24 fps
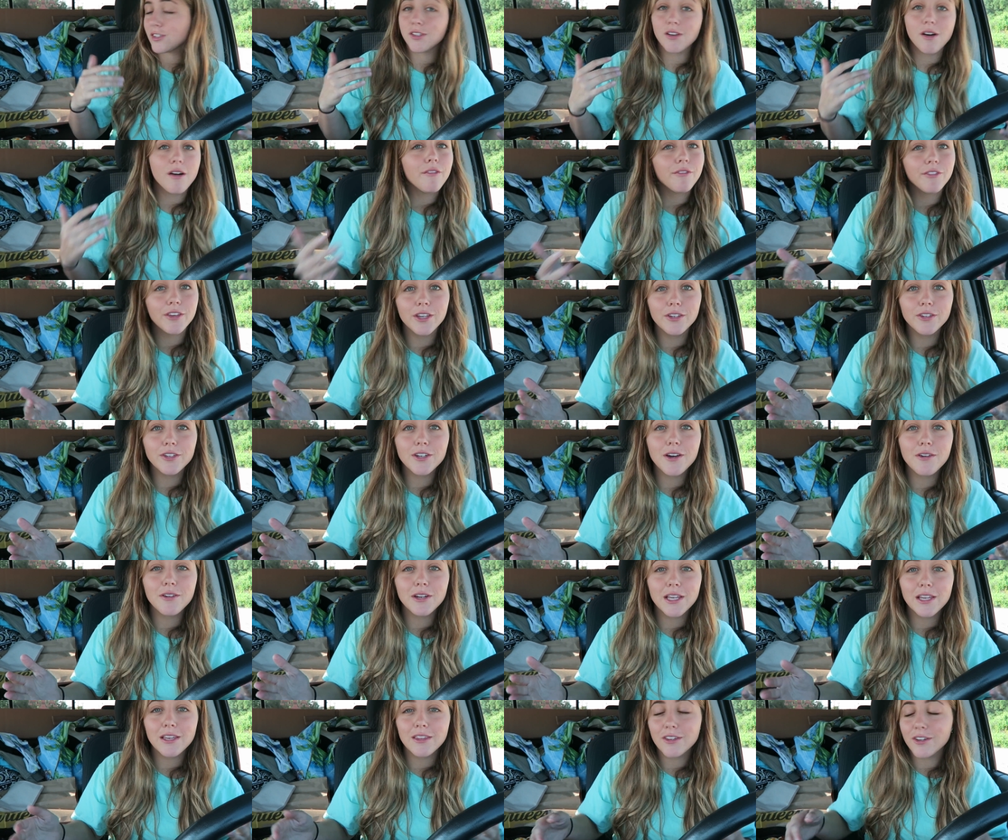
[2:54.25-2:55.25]
So if you
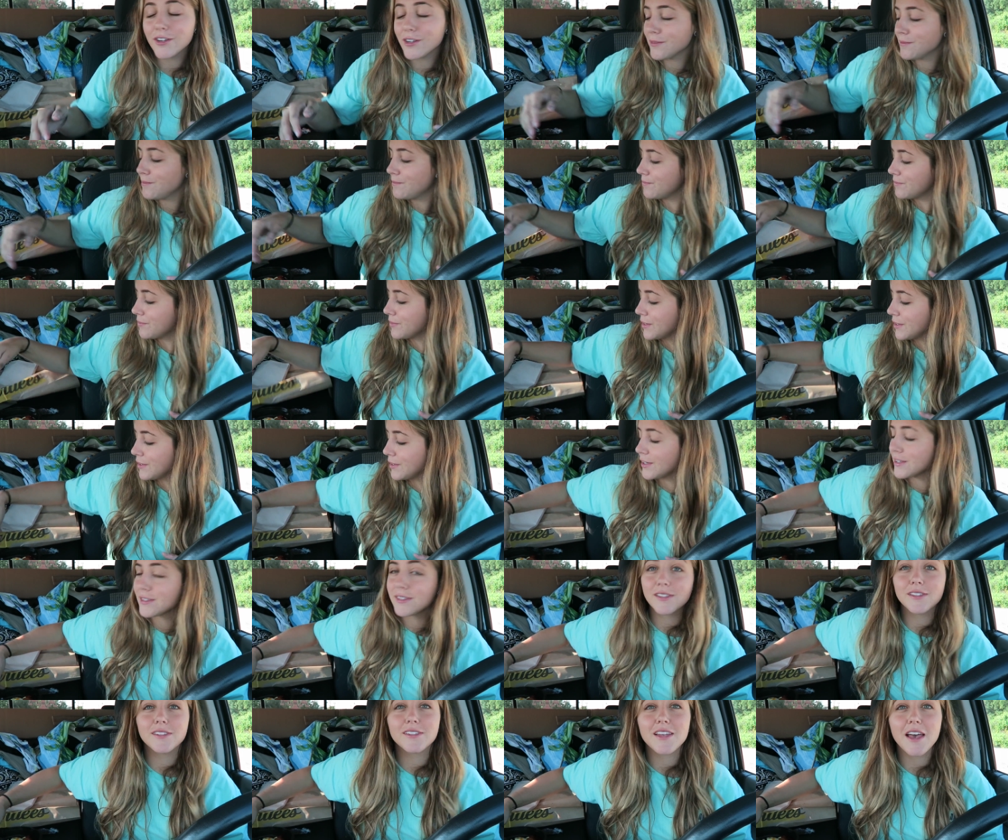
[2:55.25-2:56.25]
don't either,
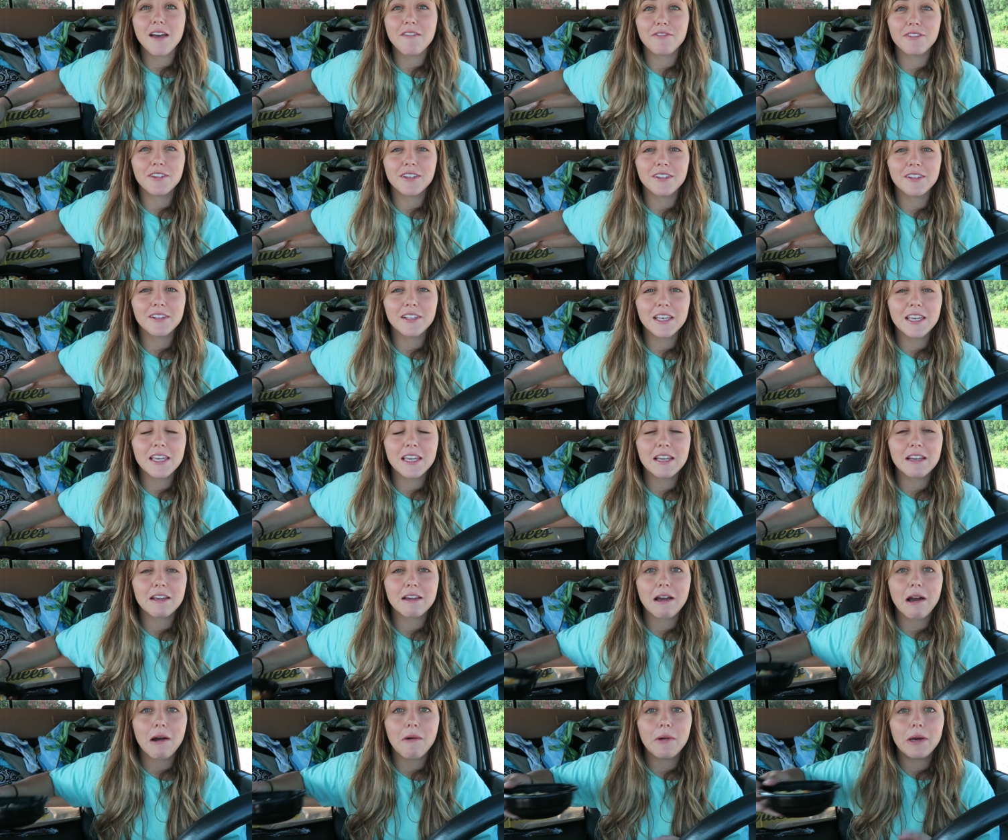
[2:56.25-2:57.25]
this is
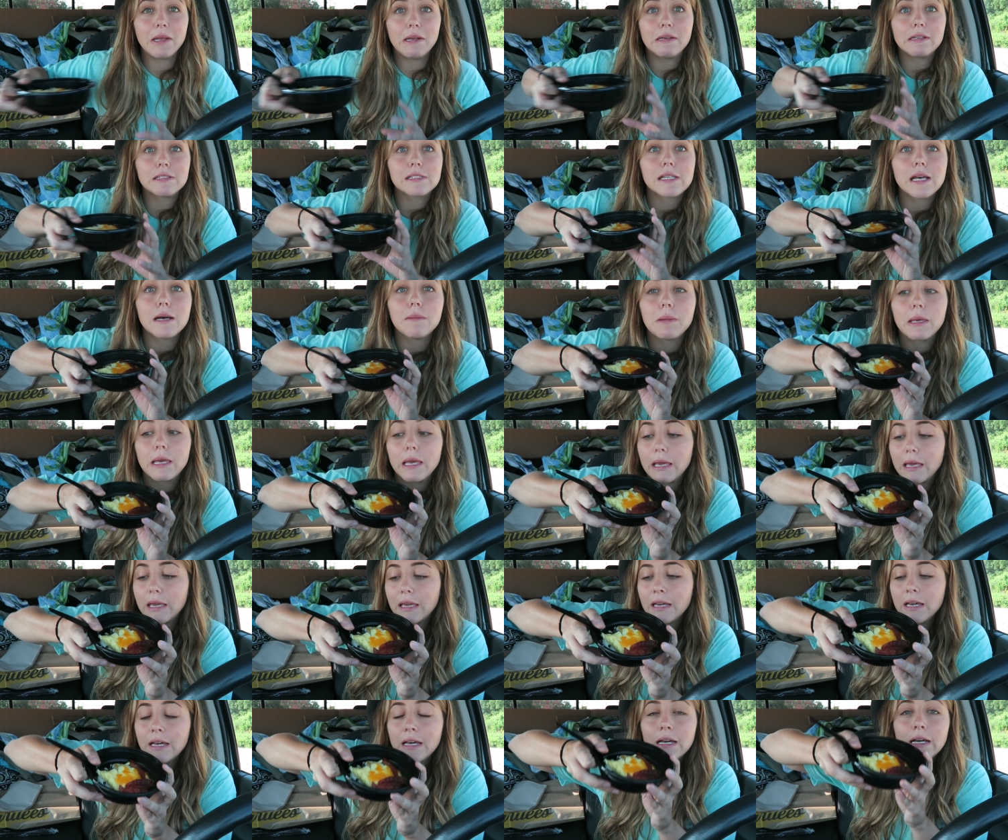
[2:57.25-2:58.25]
definitely going to
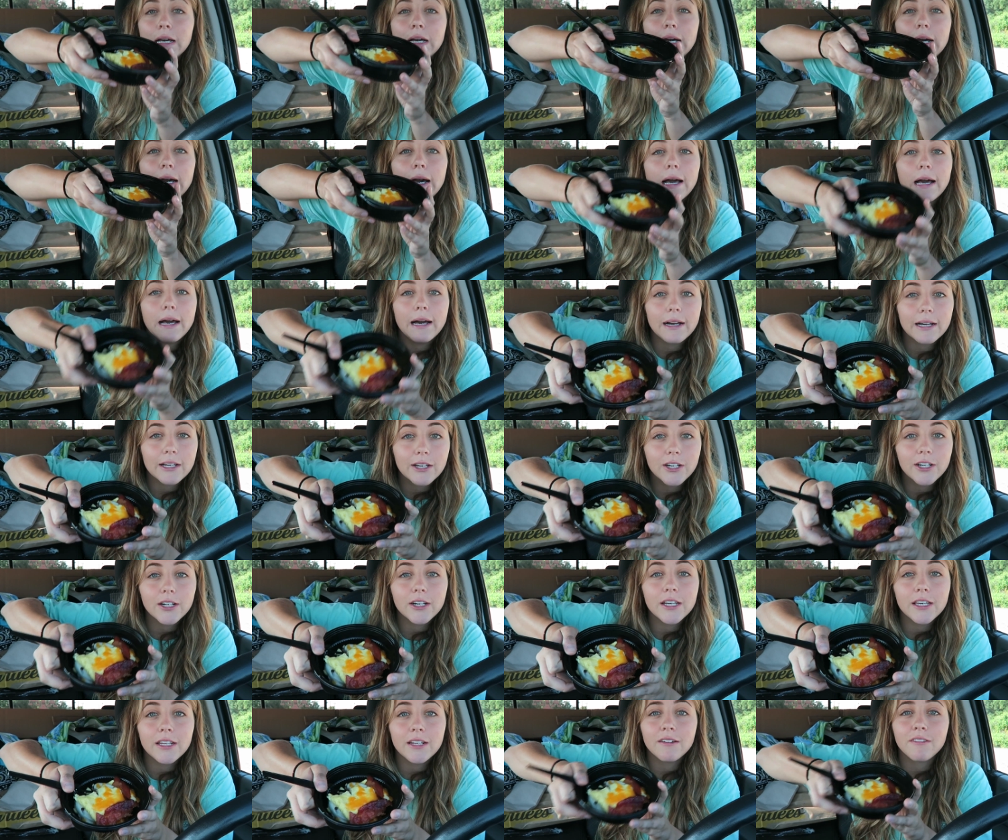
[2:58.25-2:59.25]
be a
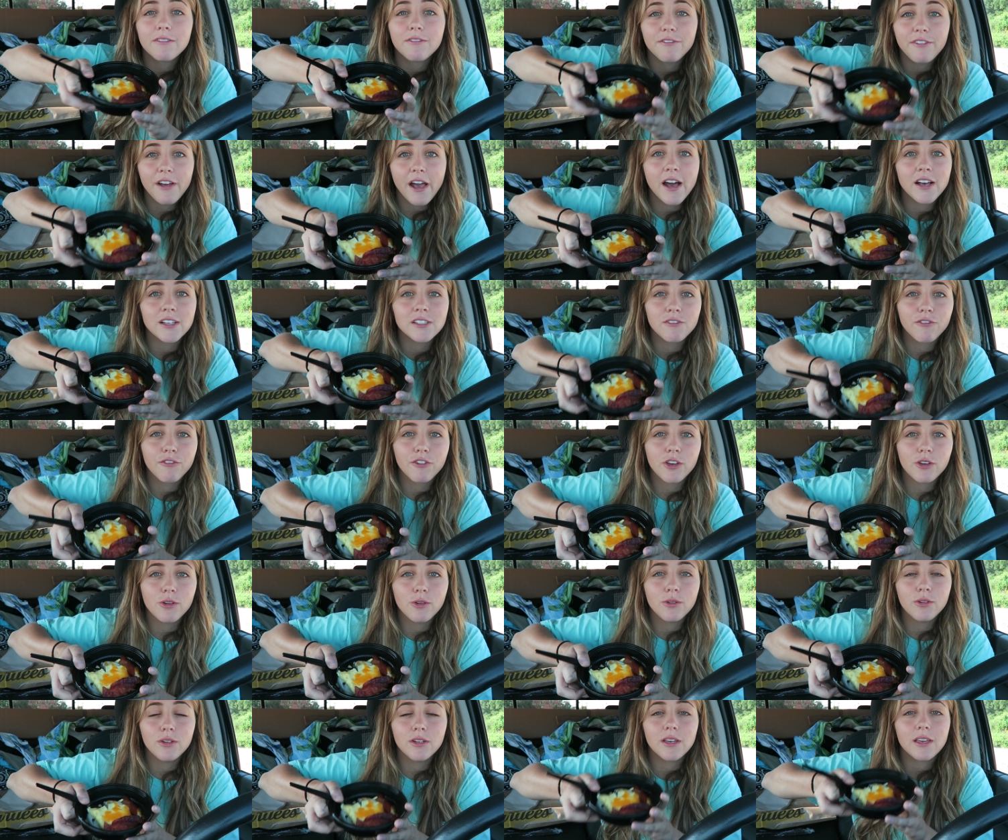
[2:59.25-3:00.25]
good fast
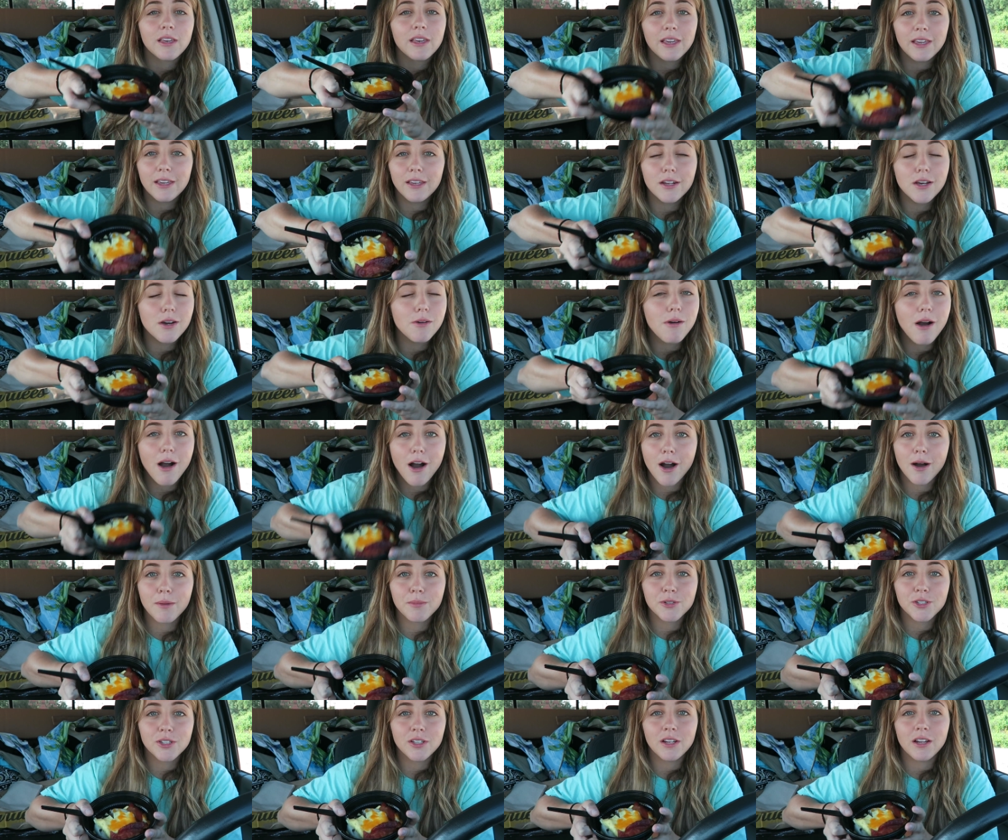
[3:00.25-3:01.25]
food keto
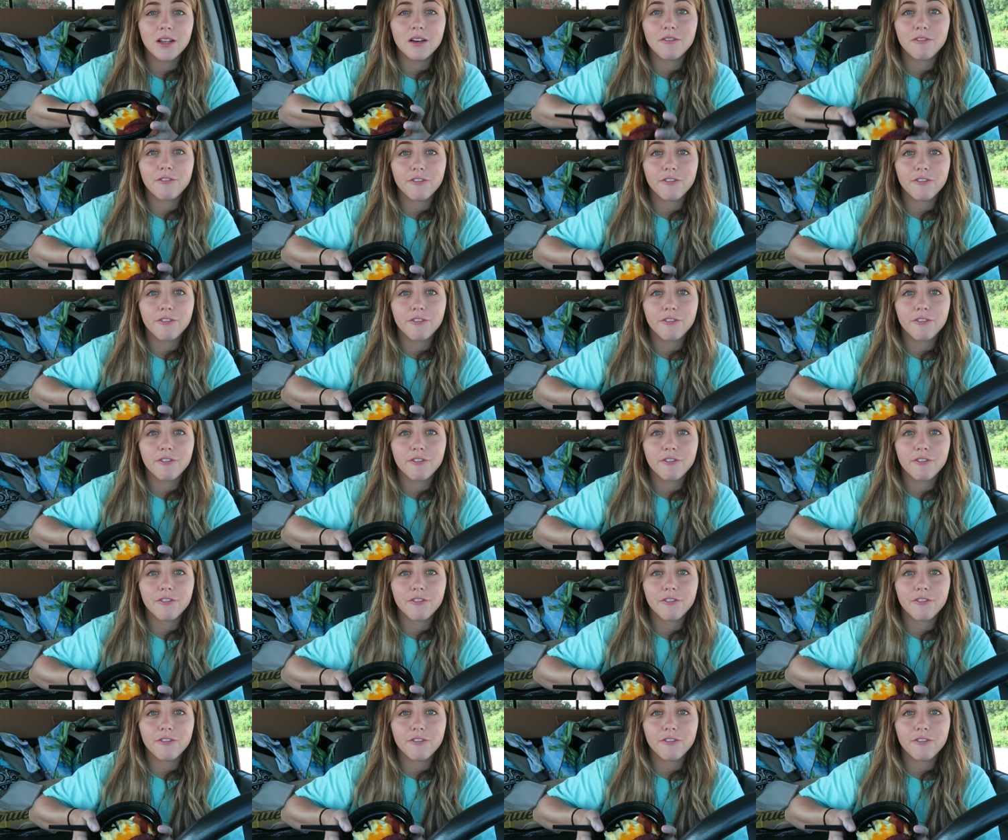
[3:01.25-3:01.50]
option